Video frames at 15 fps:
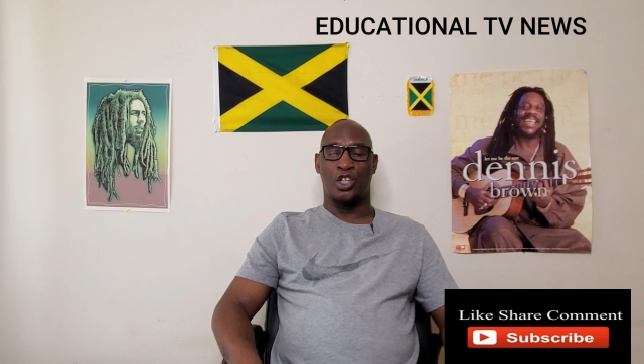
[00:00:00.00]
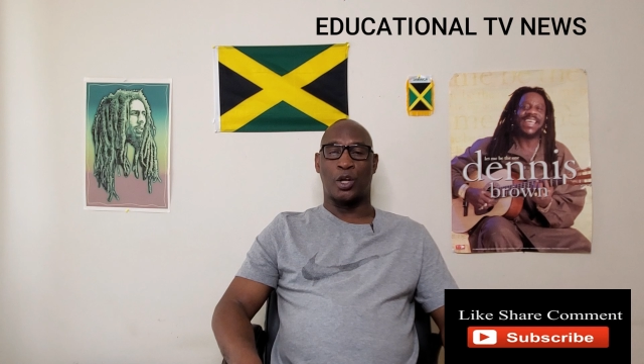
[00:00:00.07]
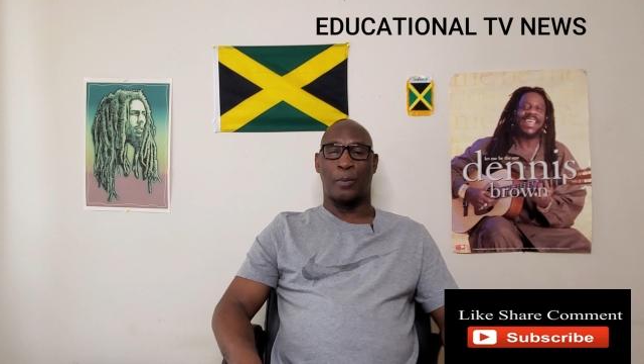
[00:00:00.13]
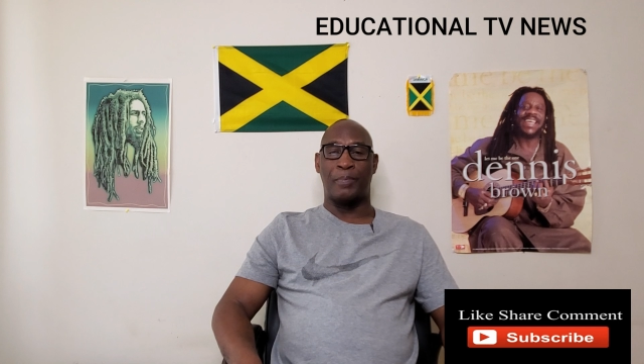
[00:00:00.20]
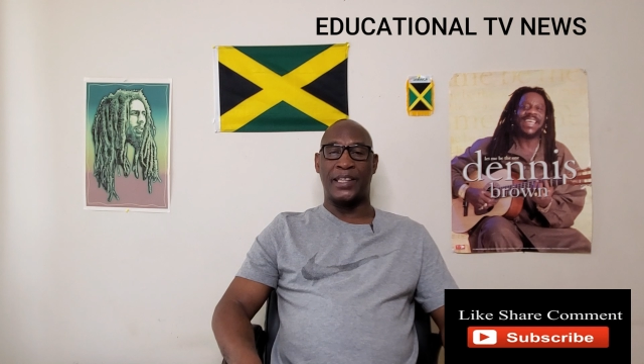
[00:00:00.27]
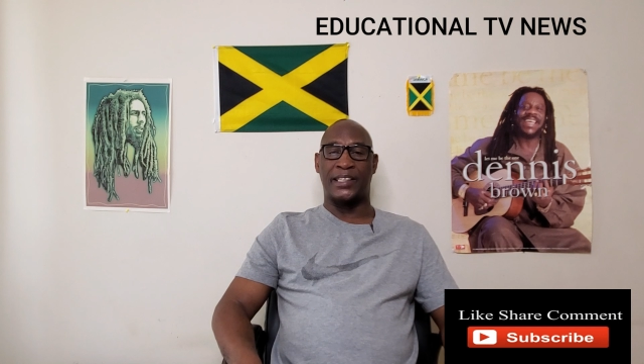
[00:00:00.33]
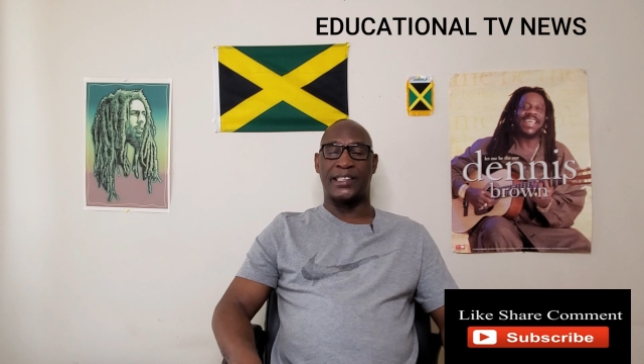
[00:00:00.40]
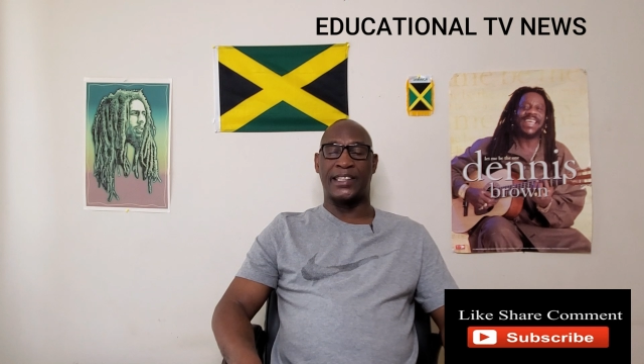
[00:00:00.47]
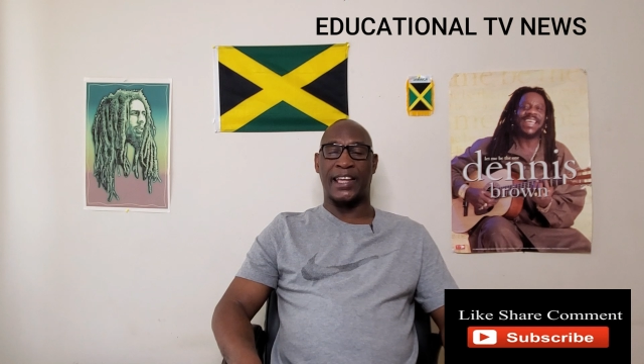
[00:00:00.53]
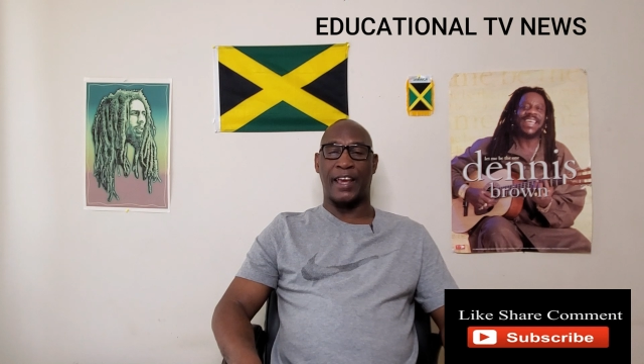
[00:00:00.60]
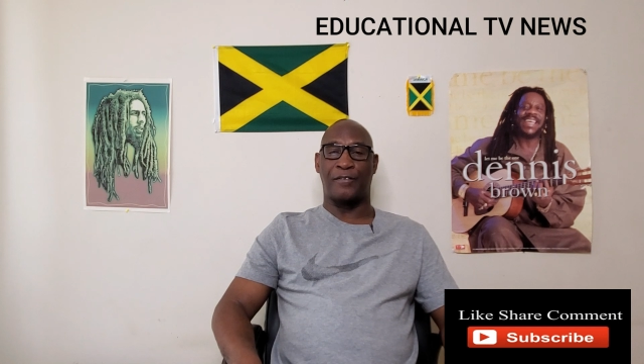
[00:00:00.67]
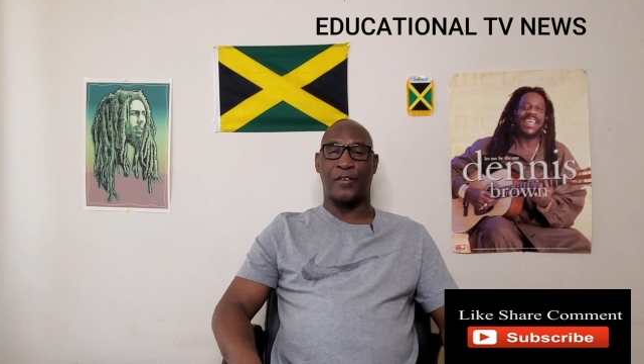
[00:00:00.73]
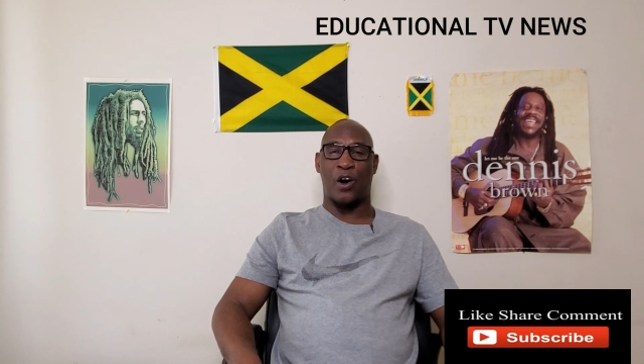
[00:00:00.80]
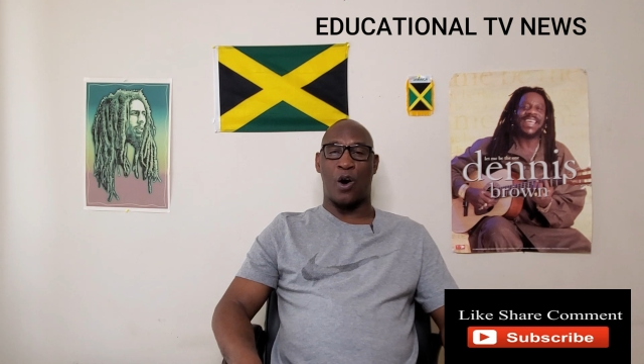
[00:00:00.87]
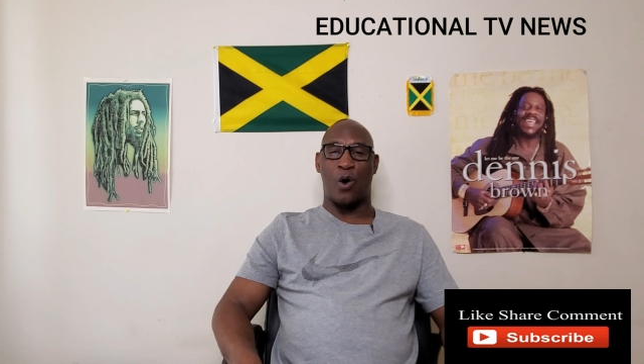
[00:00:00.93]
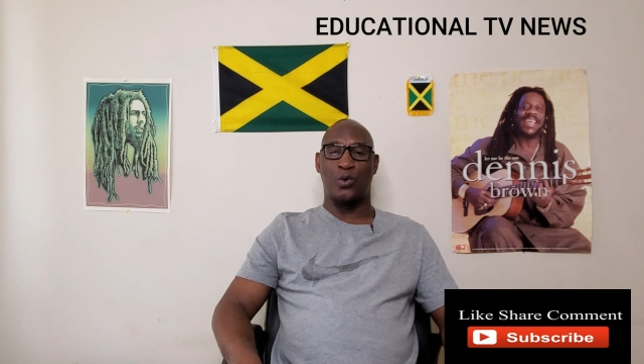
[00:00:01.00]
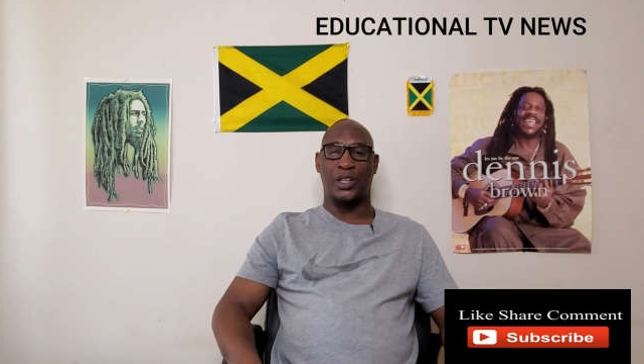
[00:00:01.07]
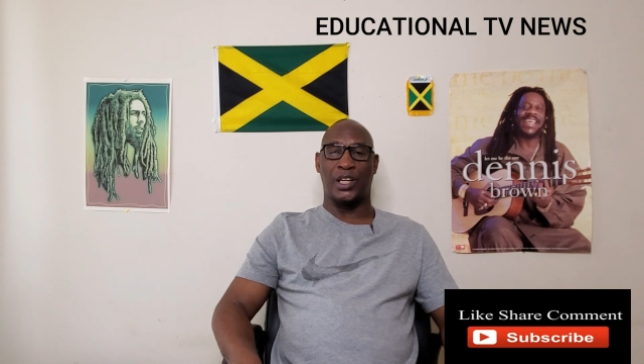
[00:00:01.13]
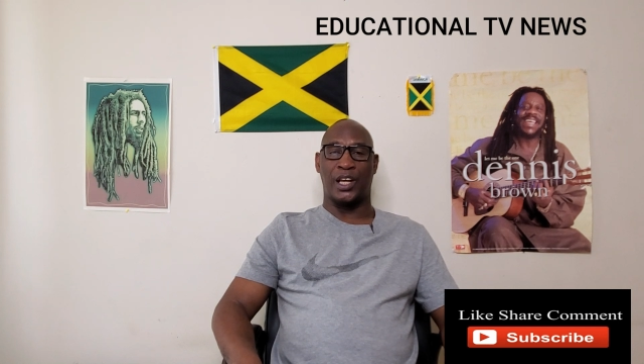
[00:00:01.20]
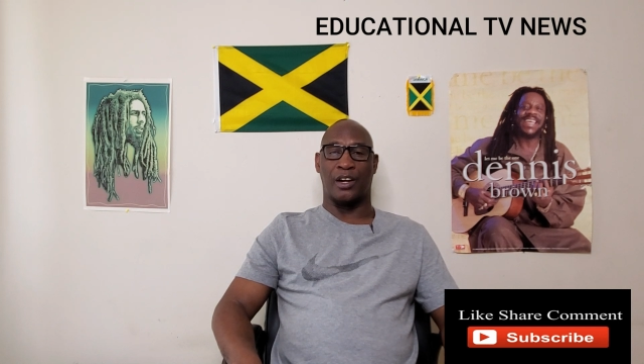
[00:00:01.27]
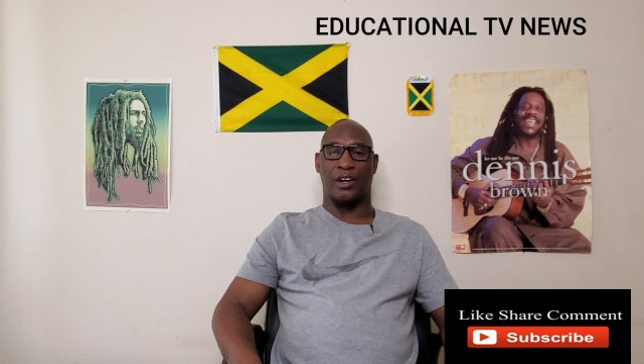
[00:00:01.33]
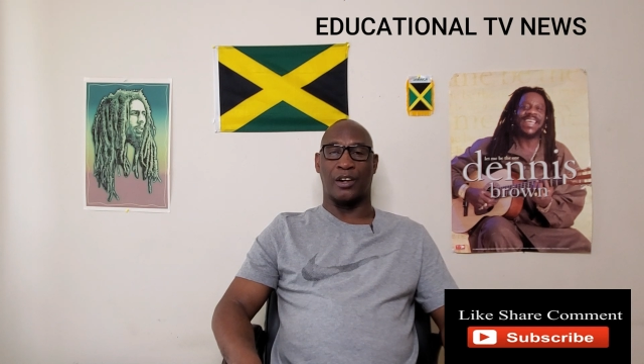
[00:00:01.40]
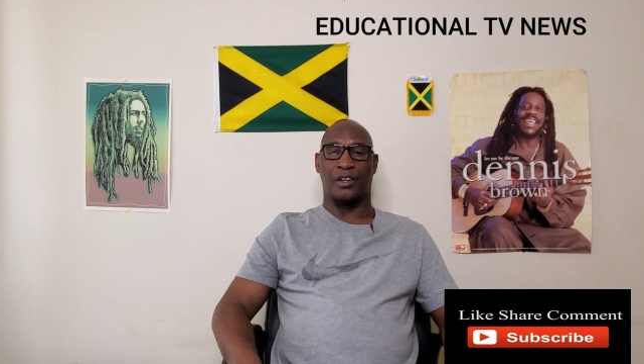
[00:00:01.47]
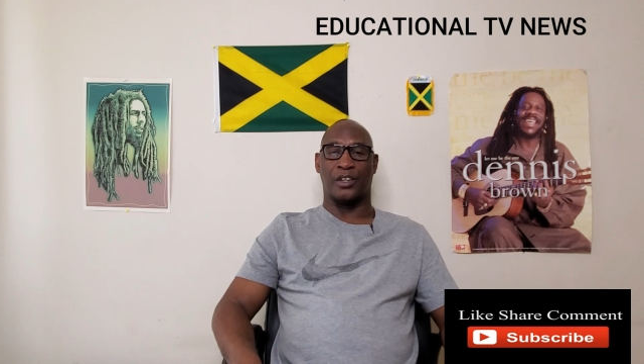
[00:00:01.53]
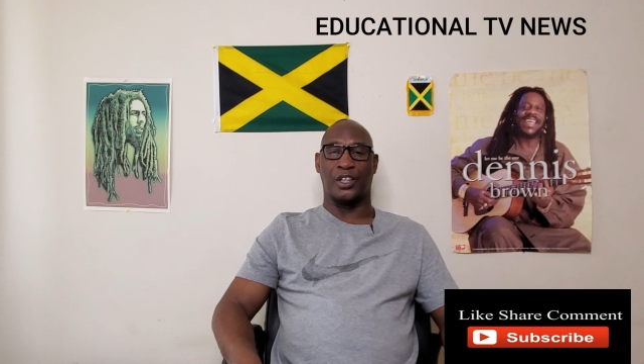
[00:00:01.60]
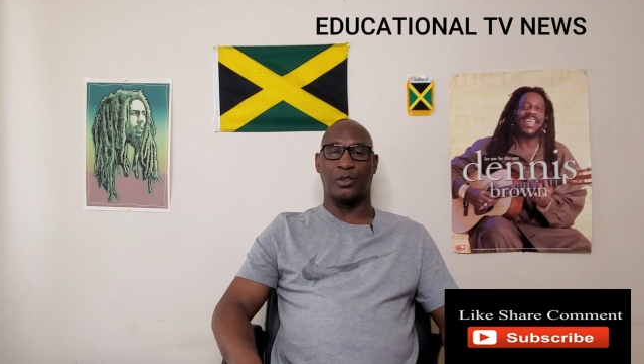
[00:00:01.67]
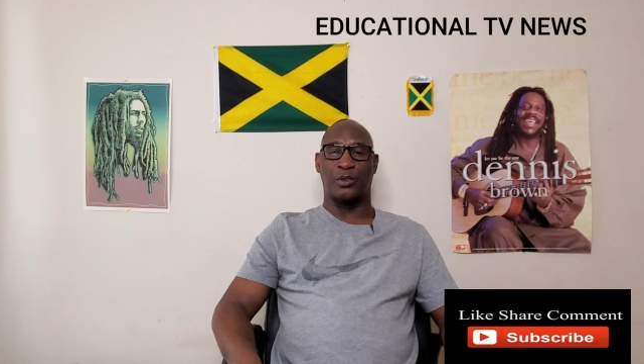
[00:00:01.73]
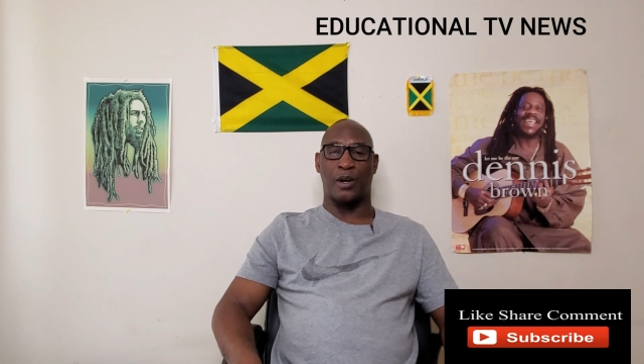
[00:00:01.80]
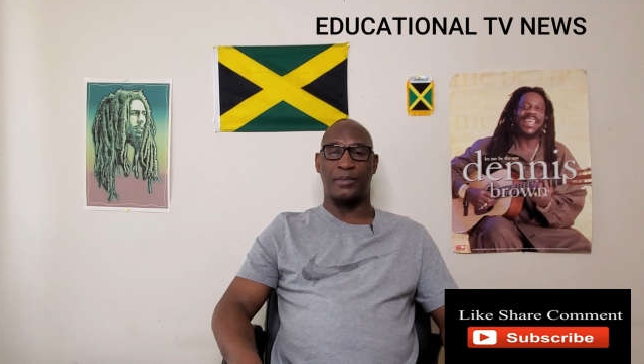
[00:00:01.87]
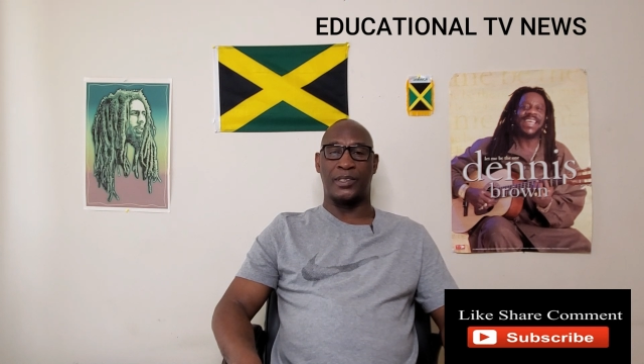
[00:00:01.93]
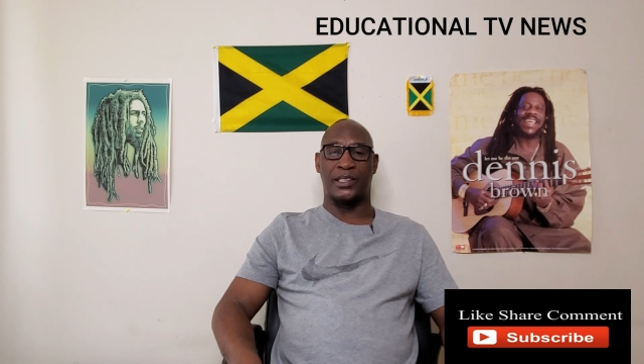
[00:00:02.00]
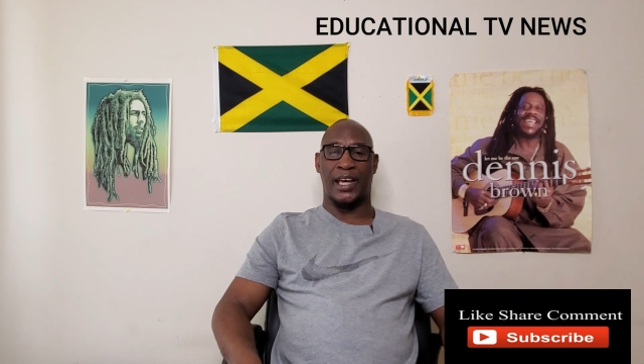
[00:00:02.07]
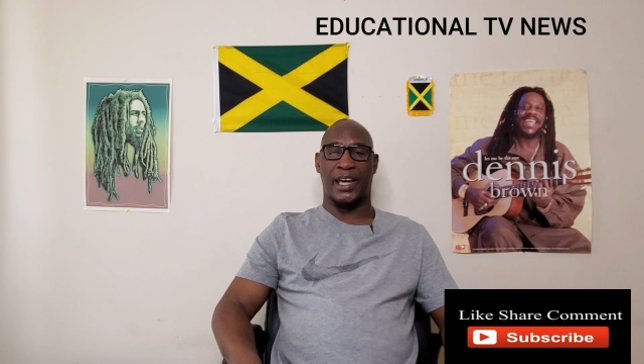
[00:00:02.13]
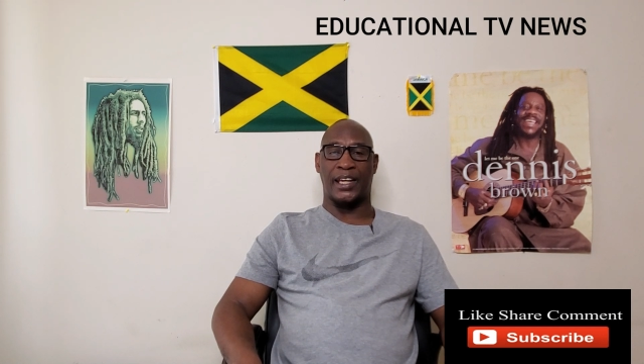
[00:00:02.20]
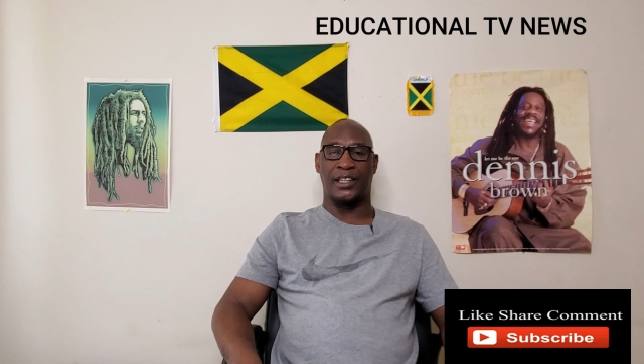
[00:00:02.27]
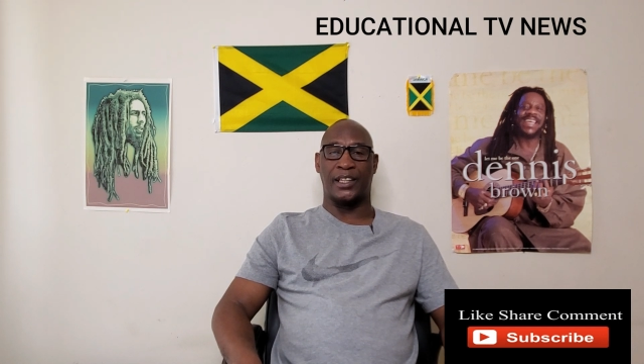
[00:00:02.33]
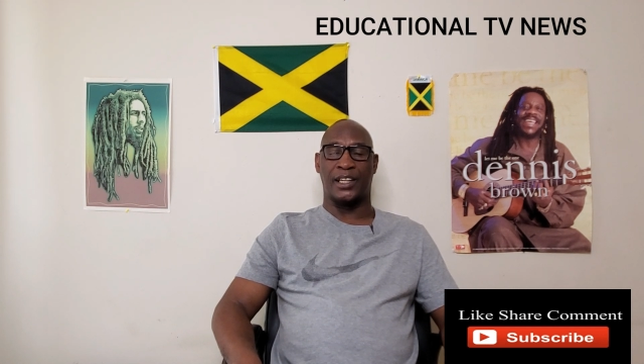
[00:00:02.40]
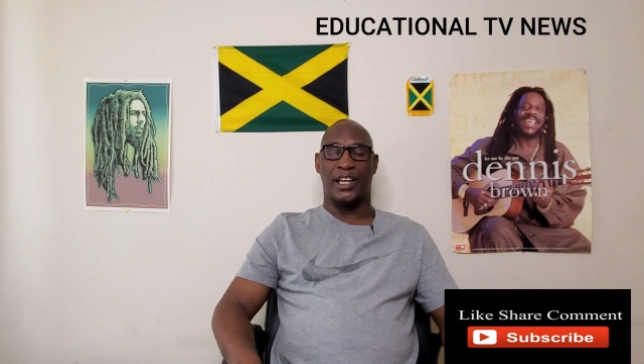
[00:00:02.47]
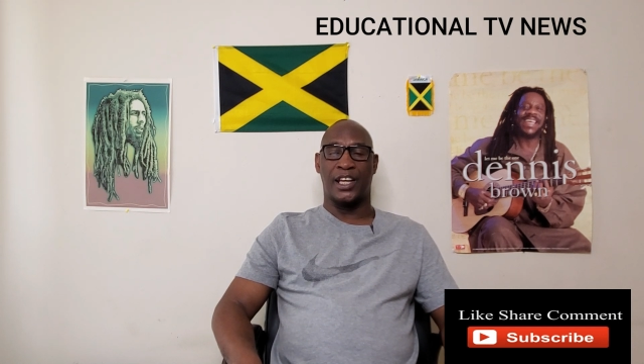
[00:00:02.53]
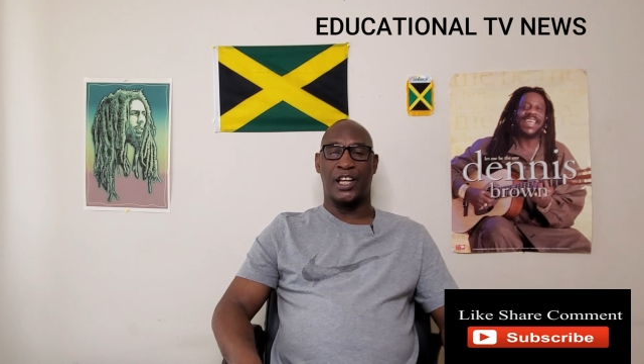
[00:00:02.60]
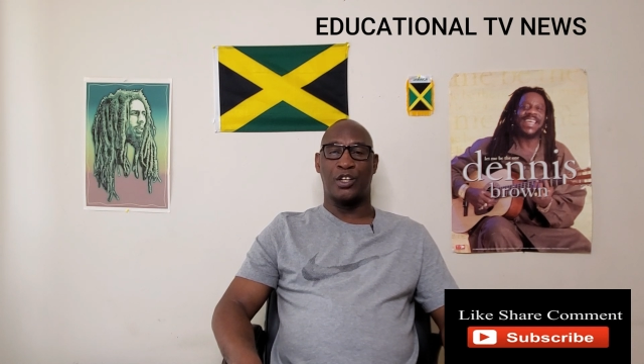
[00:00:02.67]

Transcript: So be safe out there. You know what I'm saying?